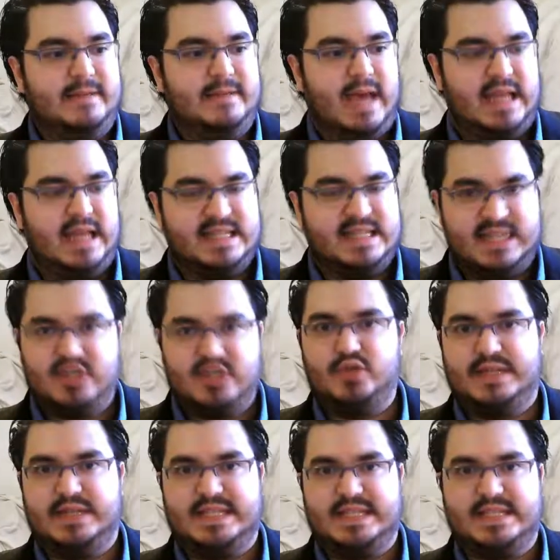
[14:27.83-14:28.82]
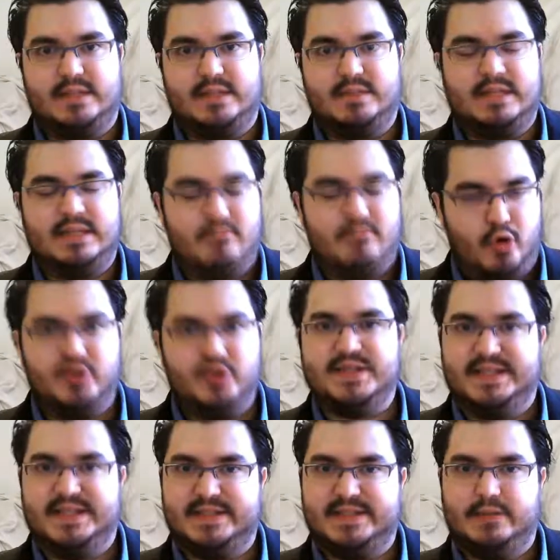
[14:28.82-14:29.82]
and sensory systems and motor
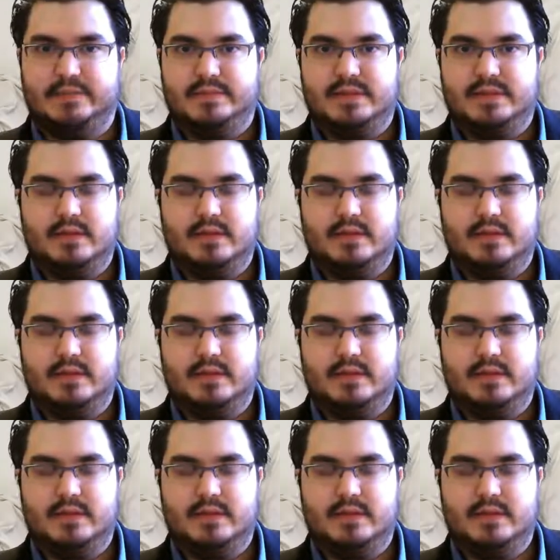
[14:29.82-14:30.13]
systems,